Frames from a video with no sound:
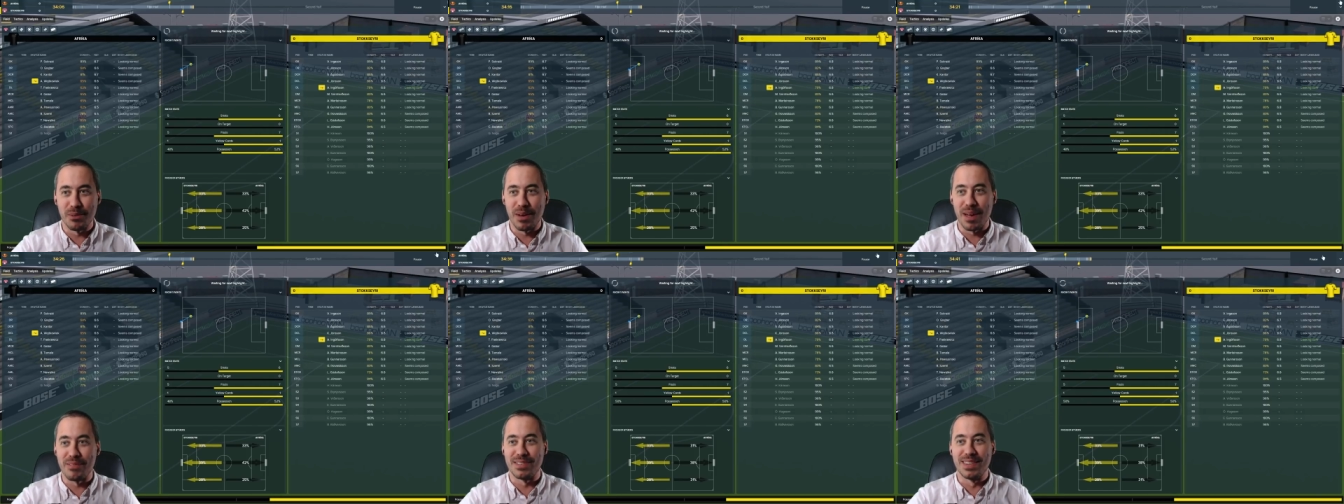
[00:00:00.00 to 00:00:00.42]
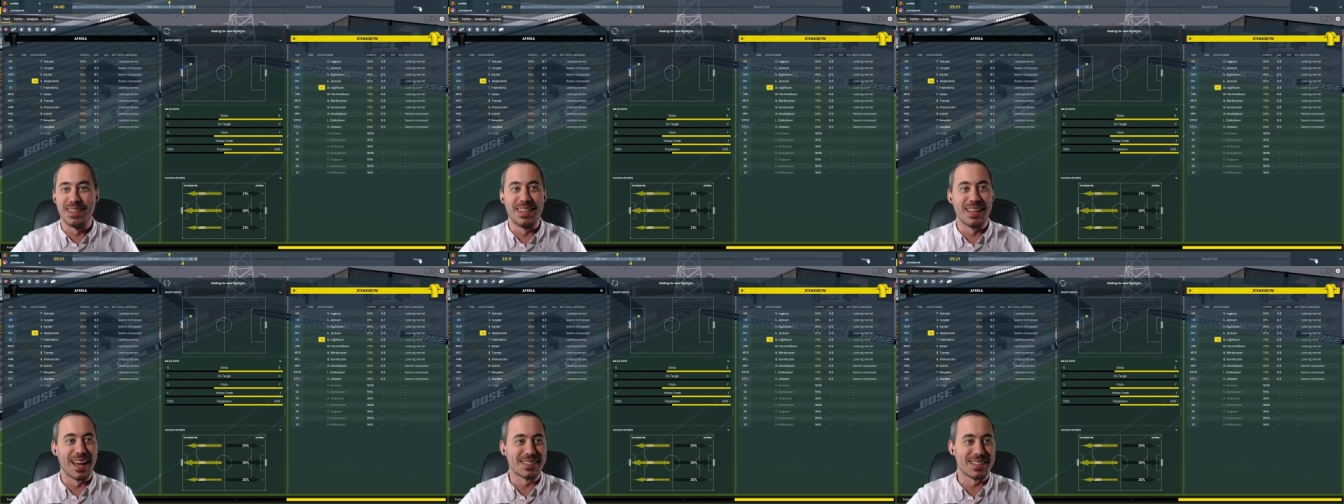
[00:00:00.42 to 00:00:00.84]
We've
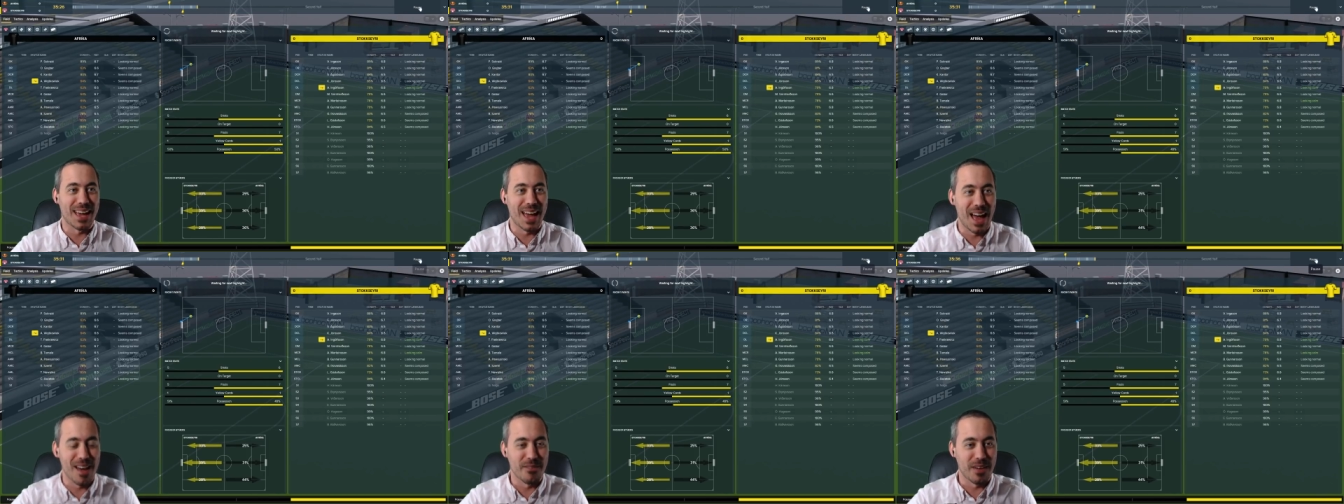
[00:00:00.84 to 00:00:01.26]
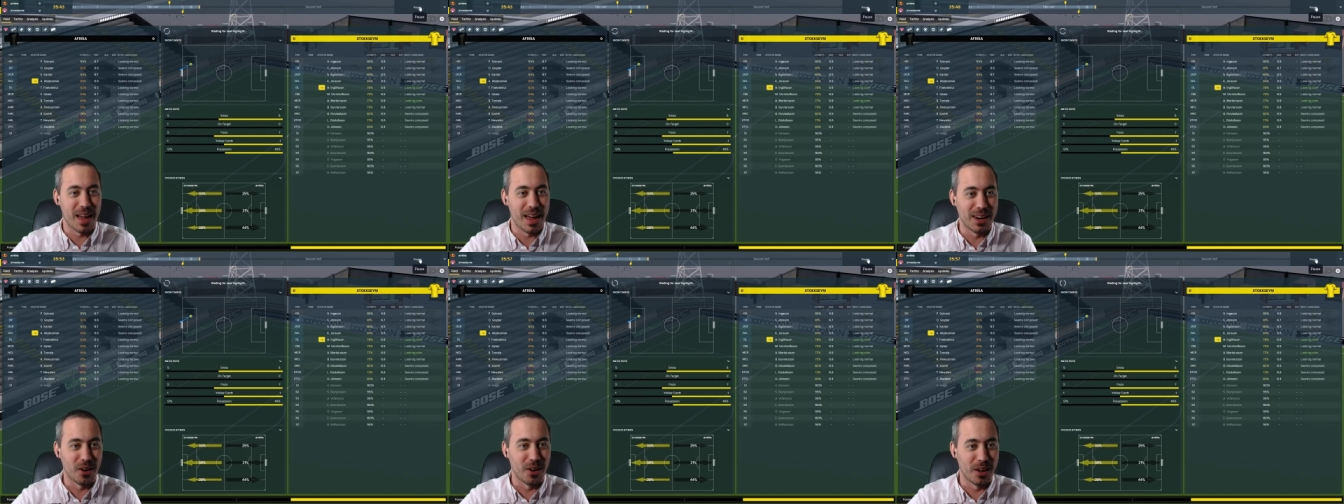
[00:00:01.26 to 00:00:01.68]
yet to have
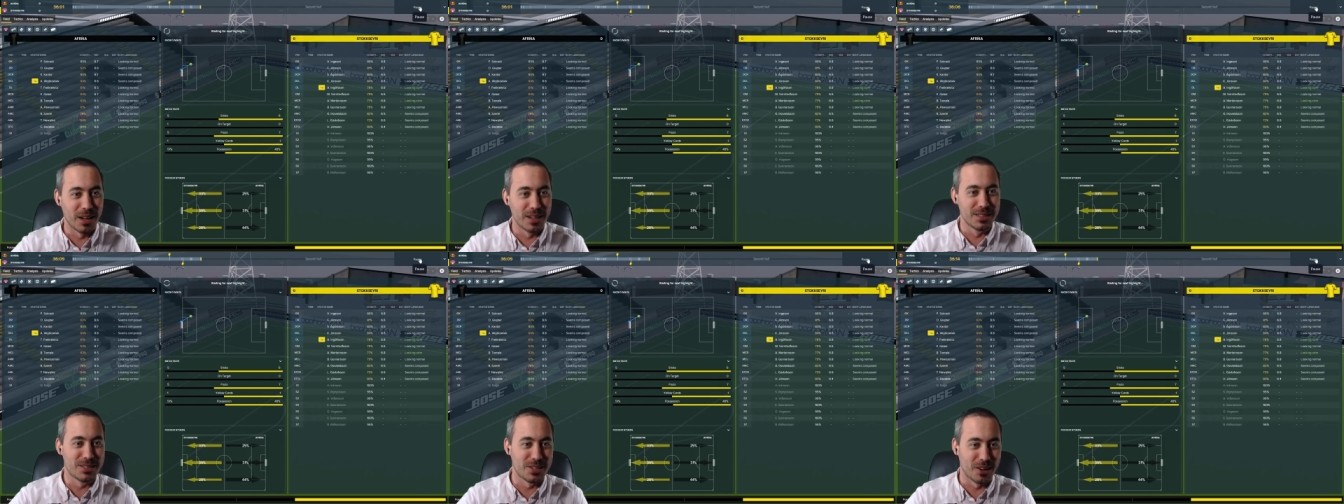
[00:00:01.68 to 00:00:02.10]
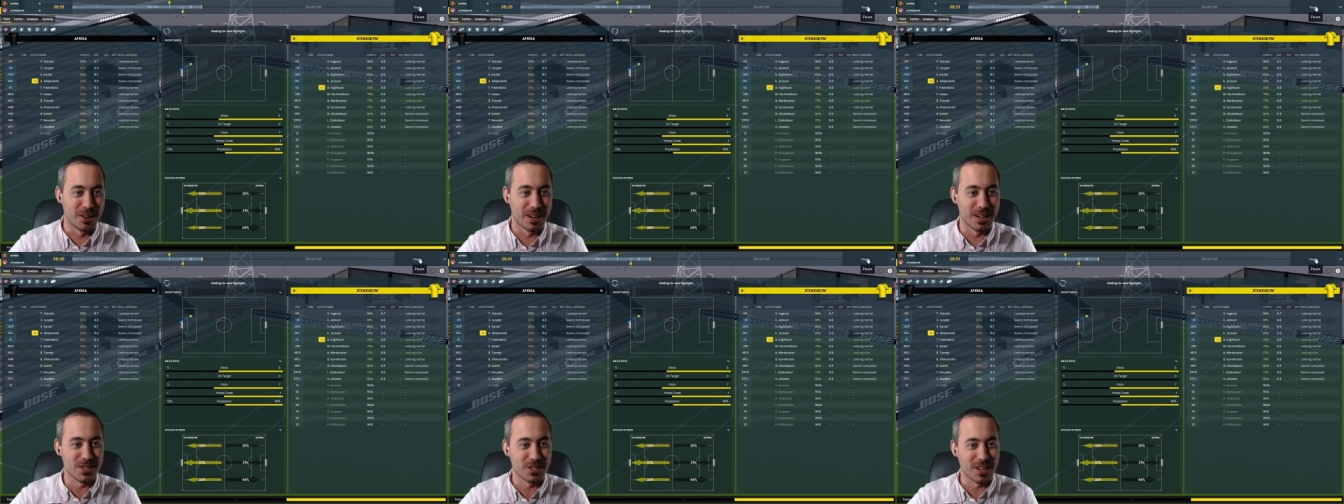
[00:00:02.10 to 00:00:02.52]
an
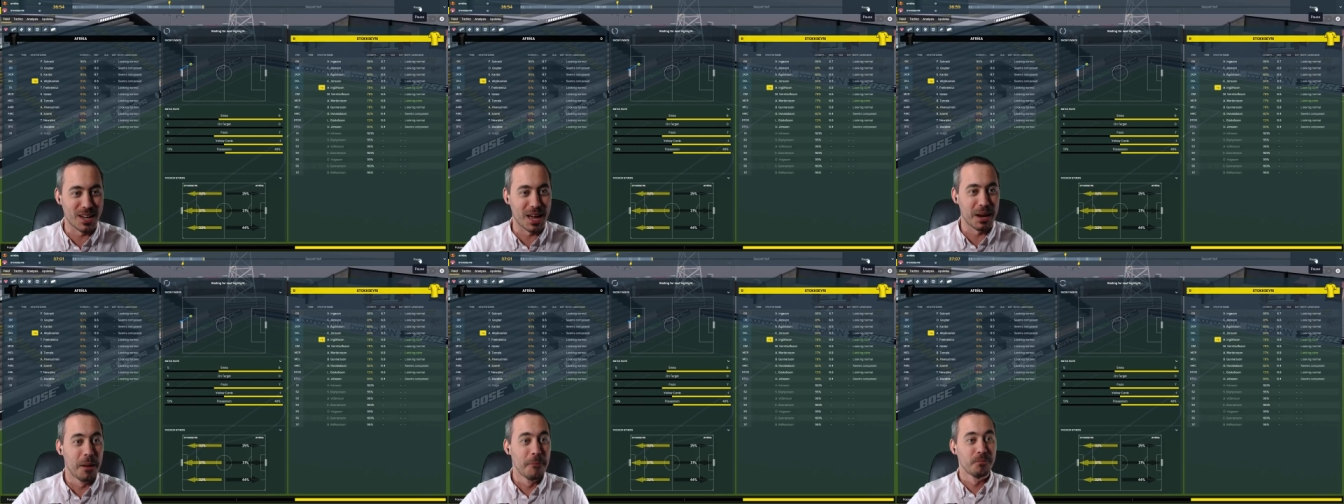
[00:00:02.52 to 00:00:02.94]
on-target shot.